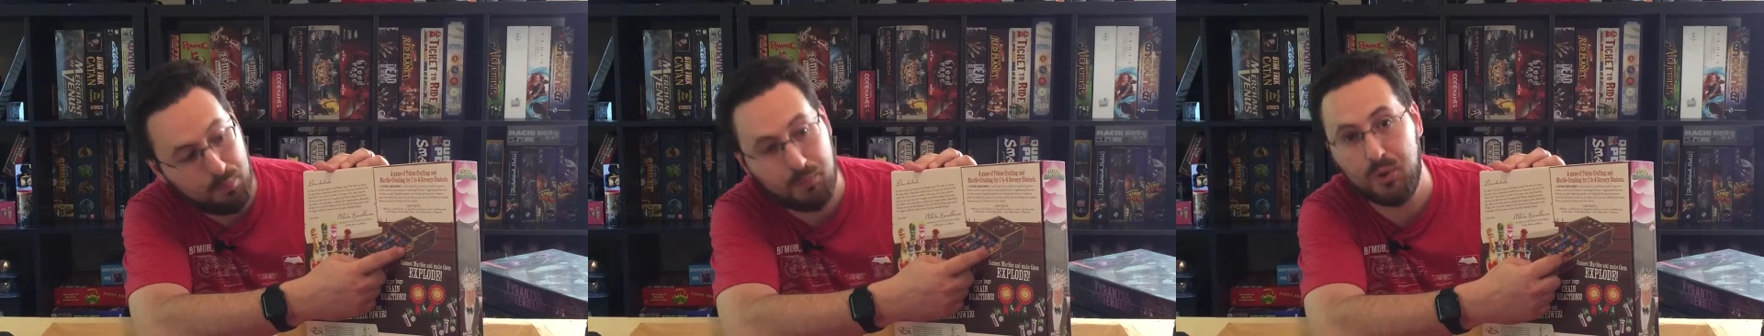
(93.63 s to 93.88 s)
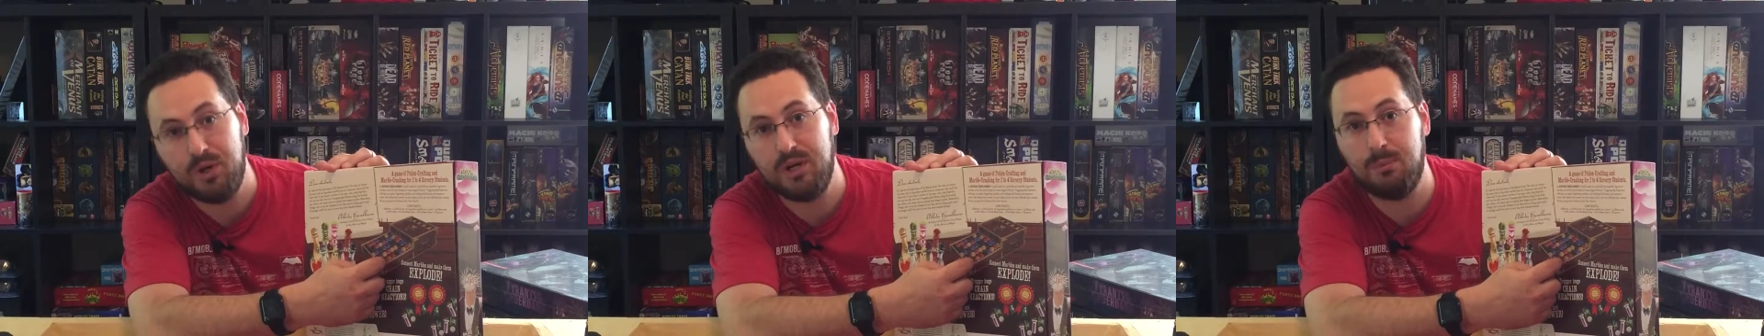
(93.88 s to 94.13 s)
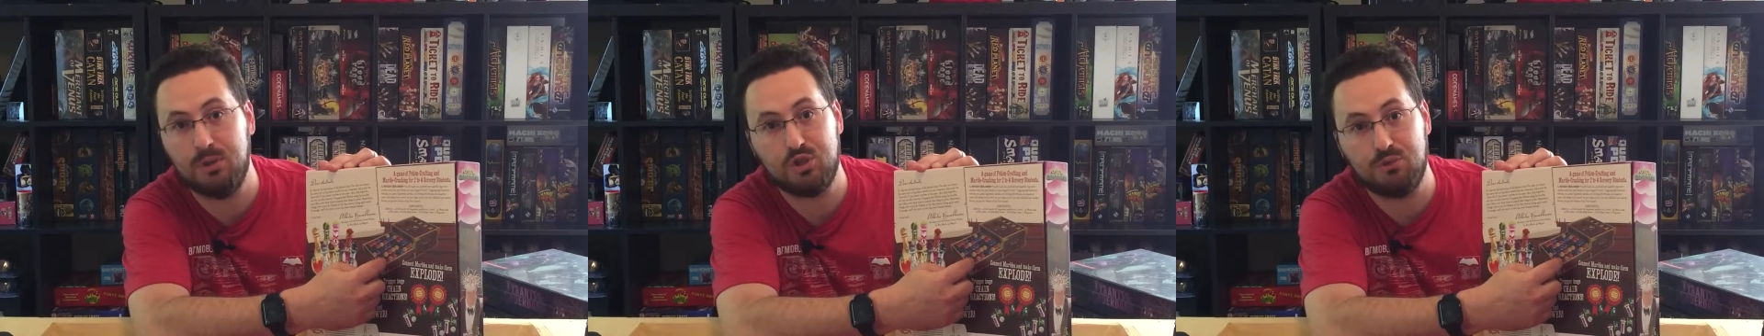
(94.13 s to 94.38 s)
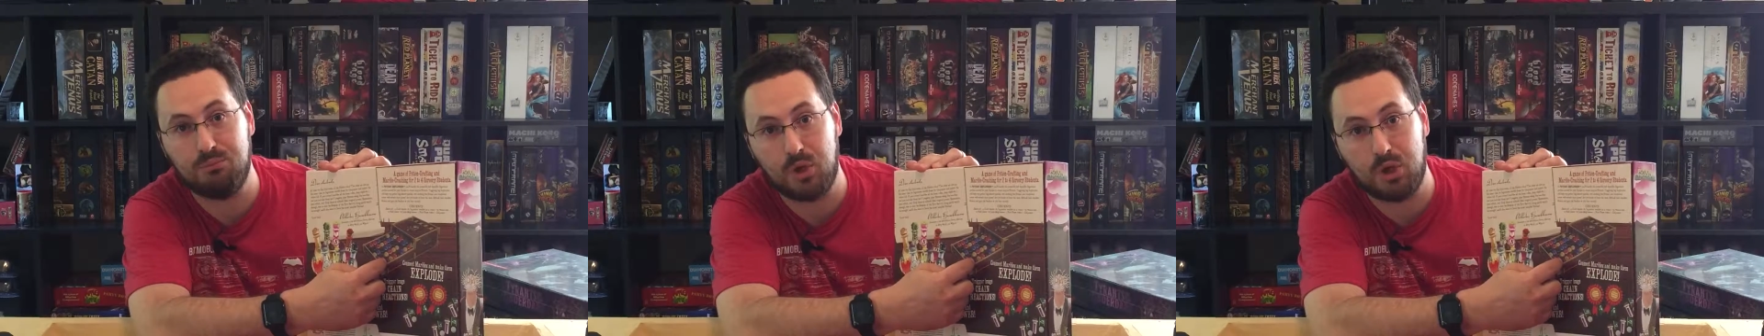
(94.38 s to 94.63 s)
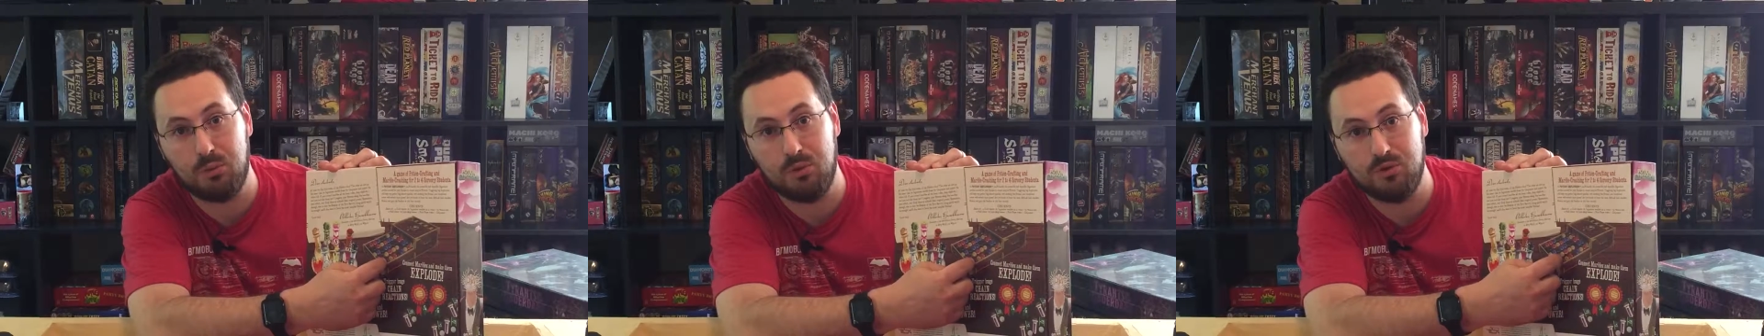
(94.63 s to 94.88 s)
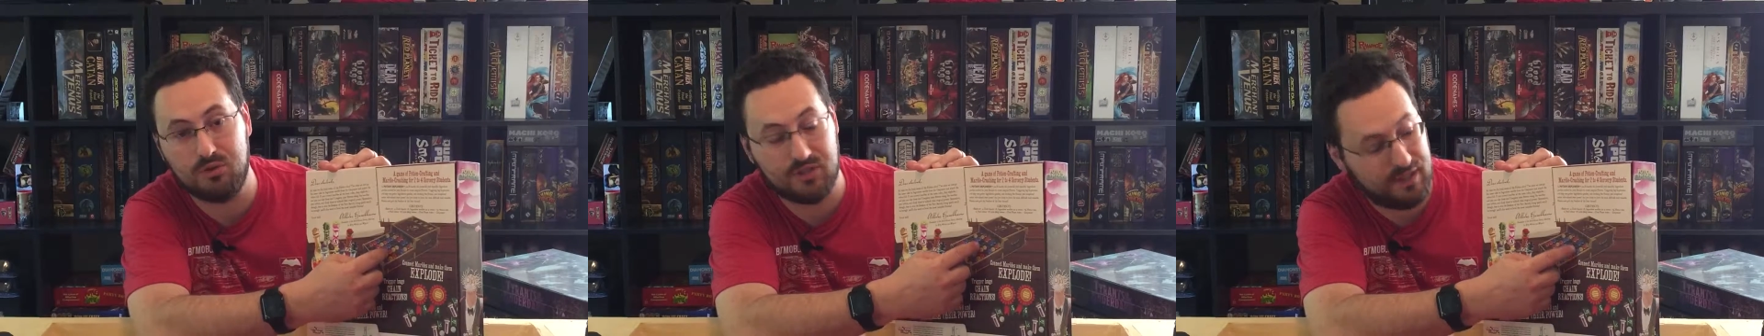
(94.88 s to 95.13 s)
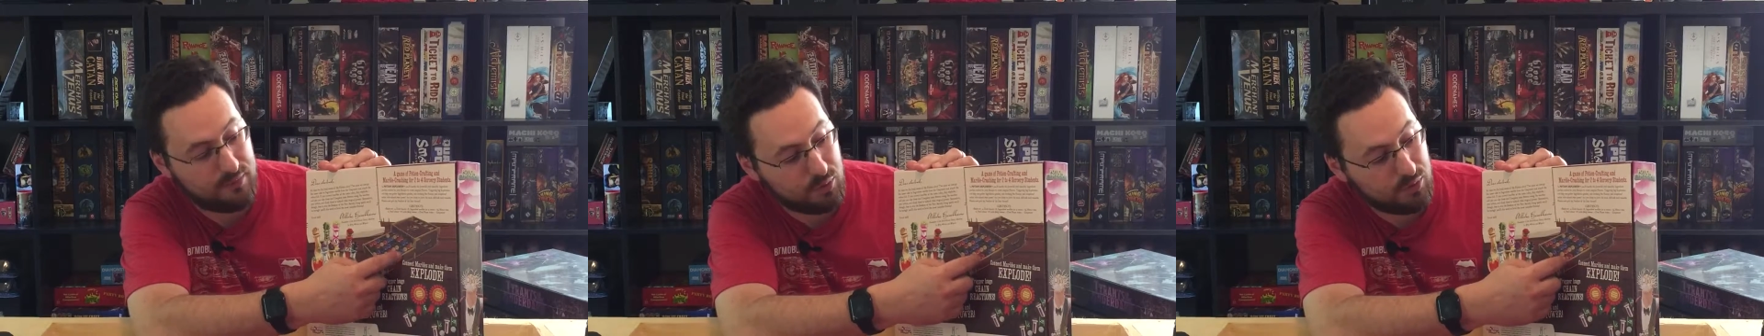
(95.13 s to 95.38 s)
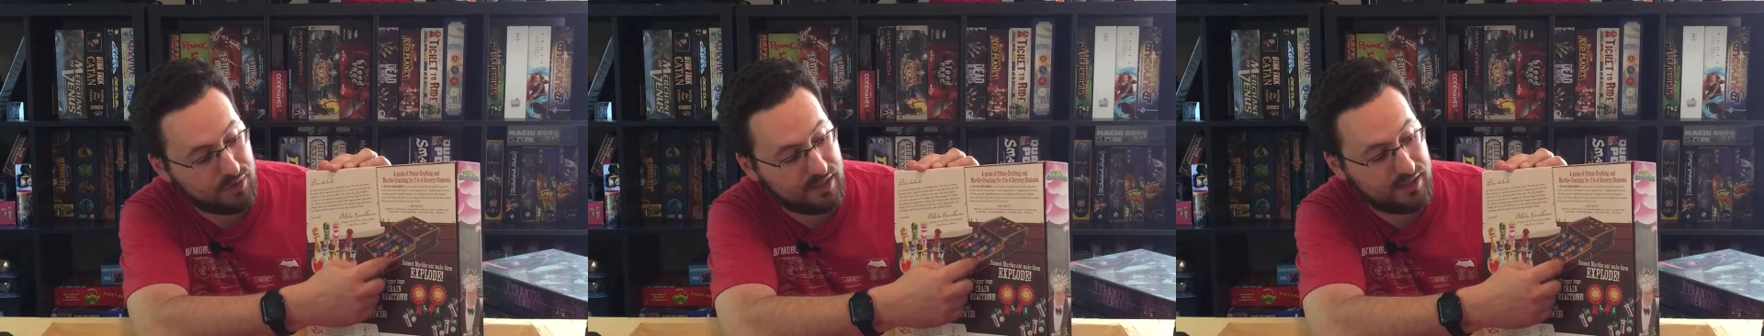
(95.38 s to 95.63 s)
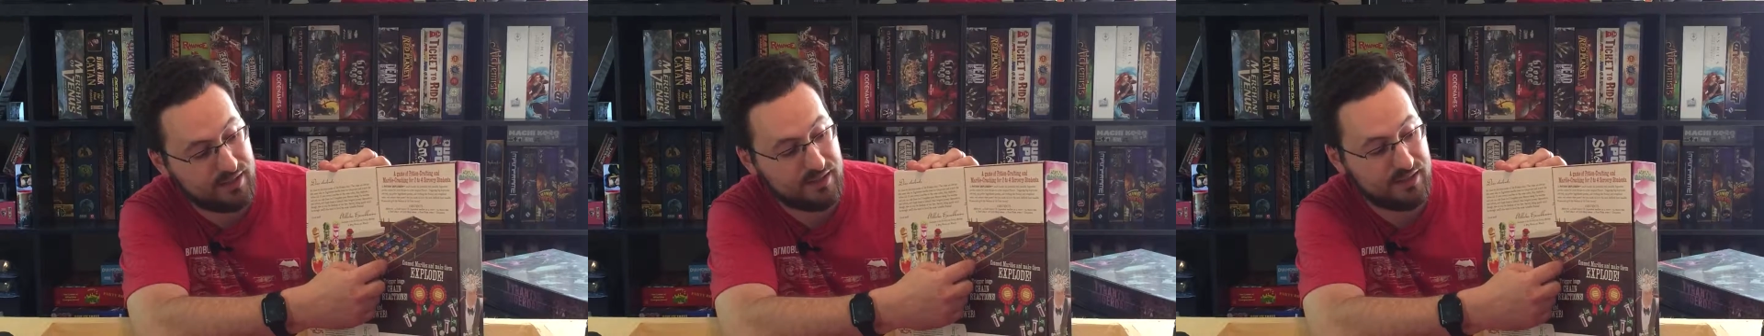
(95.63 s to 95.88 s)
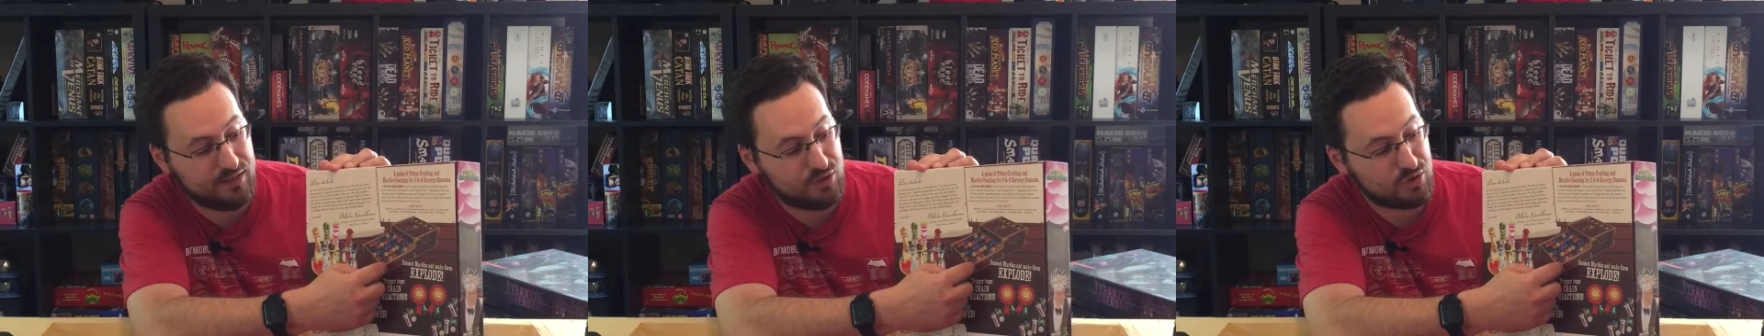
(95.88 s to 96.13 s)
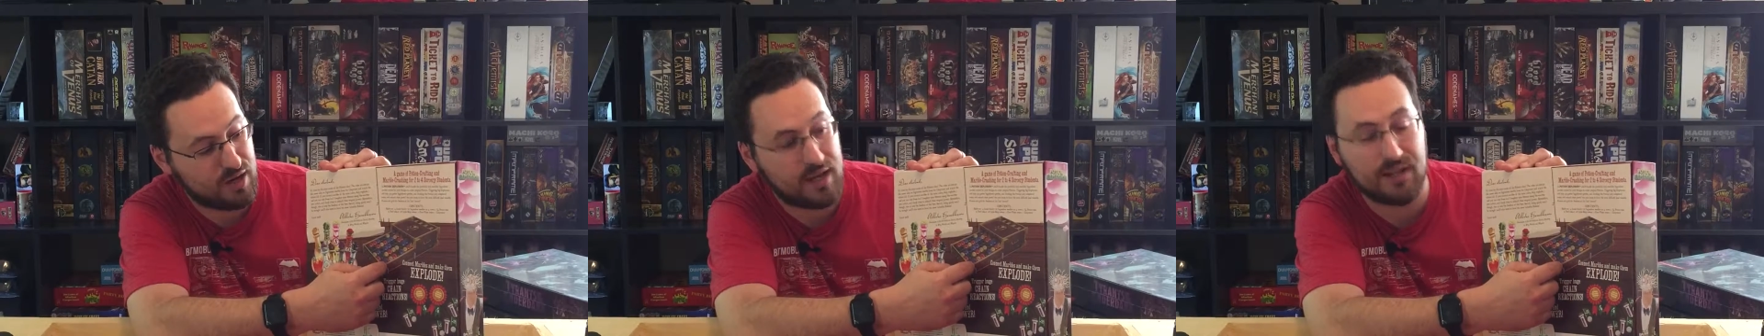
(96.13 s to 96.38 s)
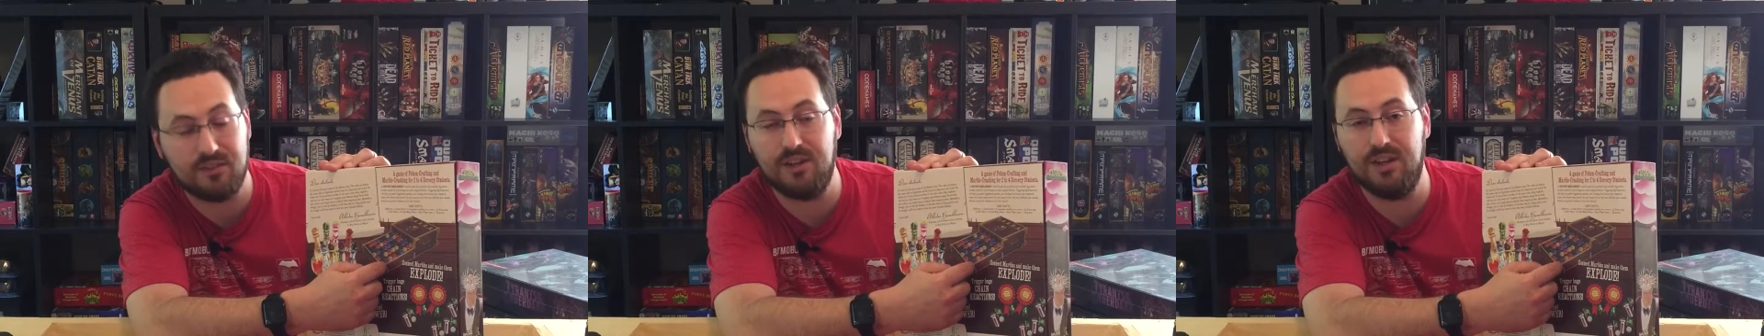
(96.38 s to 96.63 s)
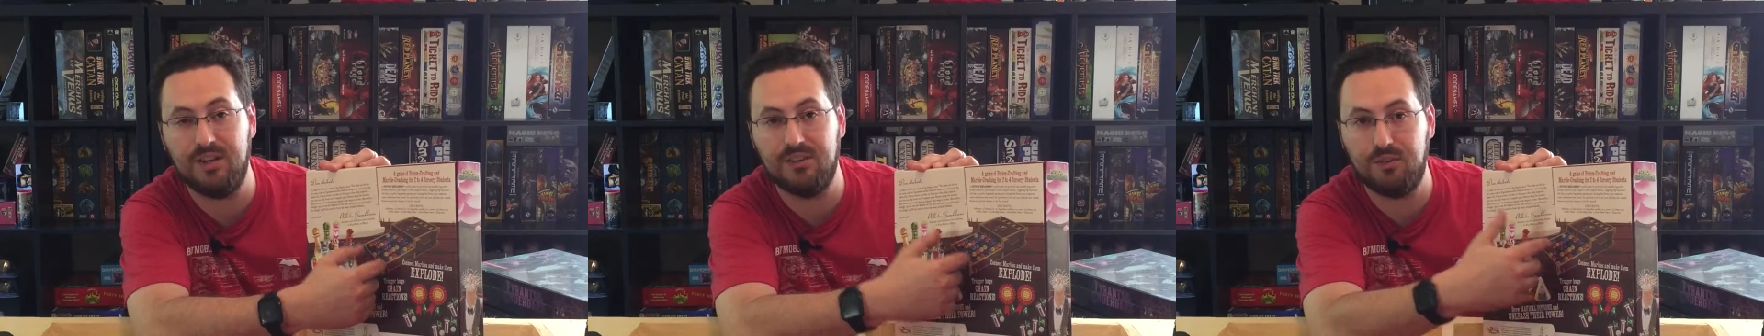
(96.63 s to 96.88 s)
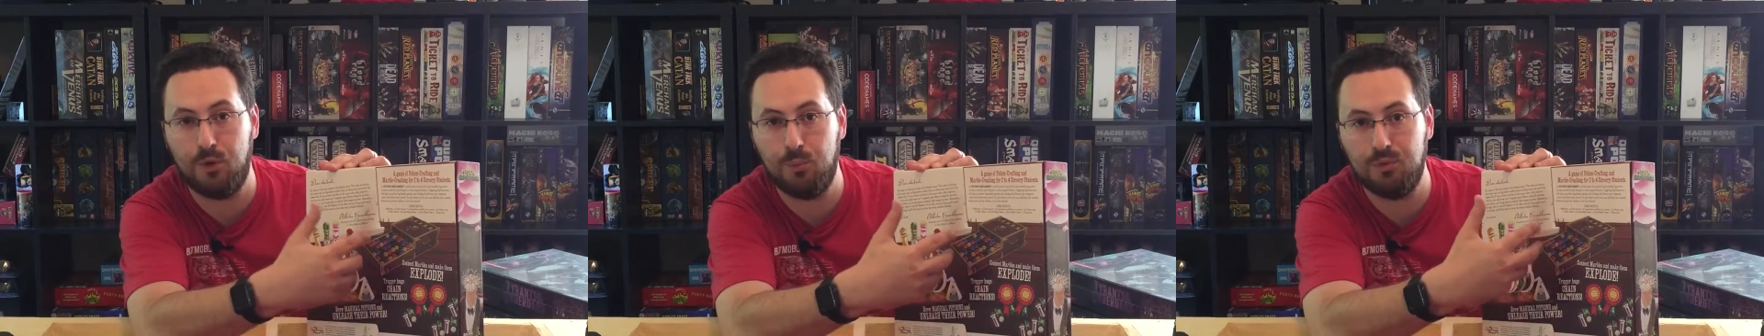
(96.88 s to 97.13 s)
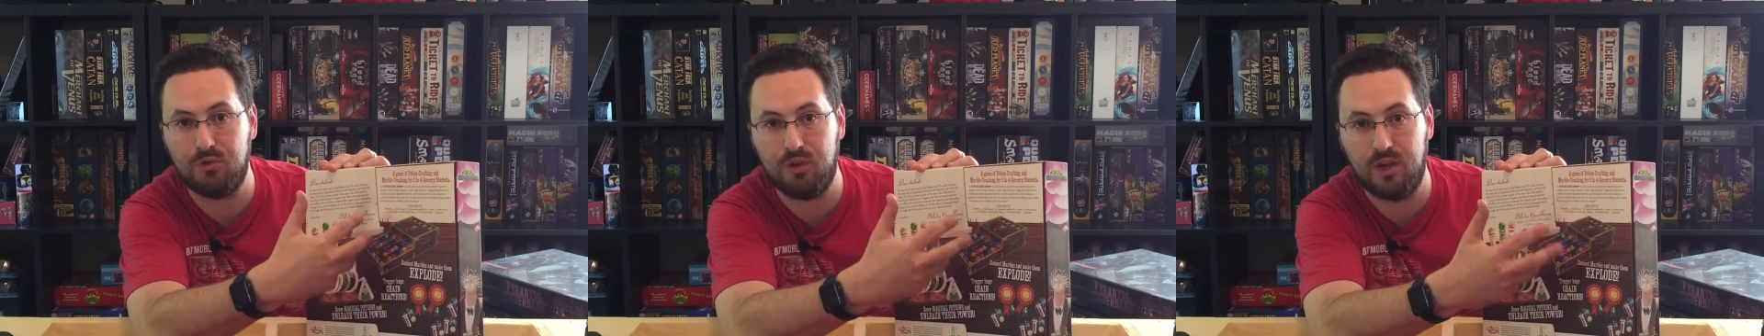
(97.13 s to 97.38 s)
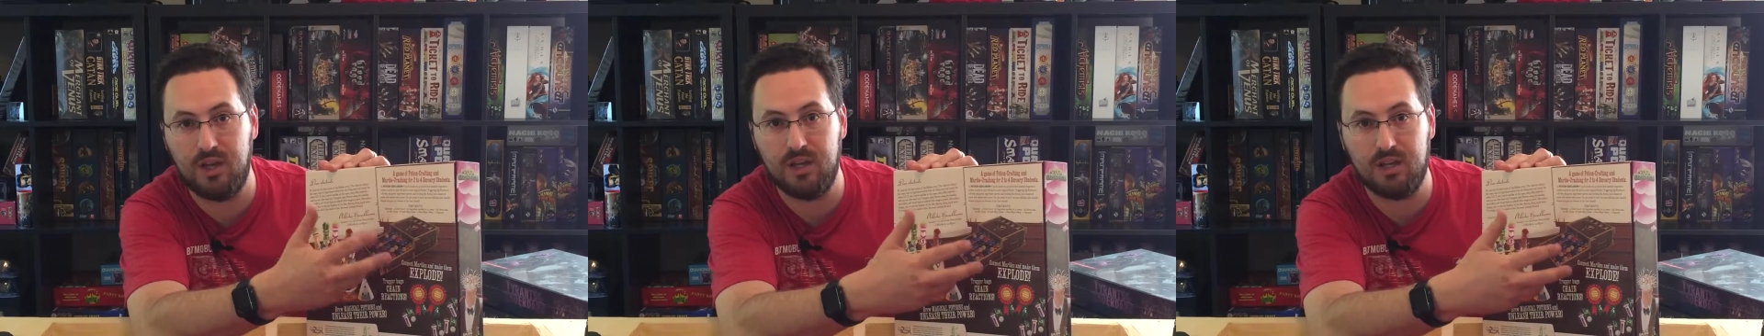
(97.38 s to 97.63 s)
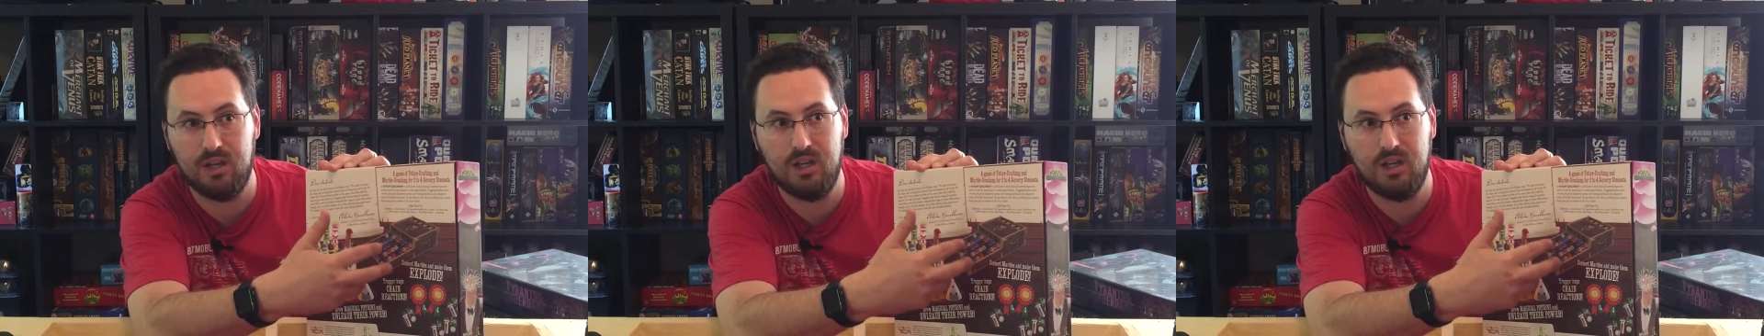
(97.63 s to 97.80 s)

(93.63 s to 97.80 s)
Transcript: put in a bunch of marbles and they roll down into these tracks, and it's almost like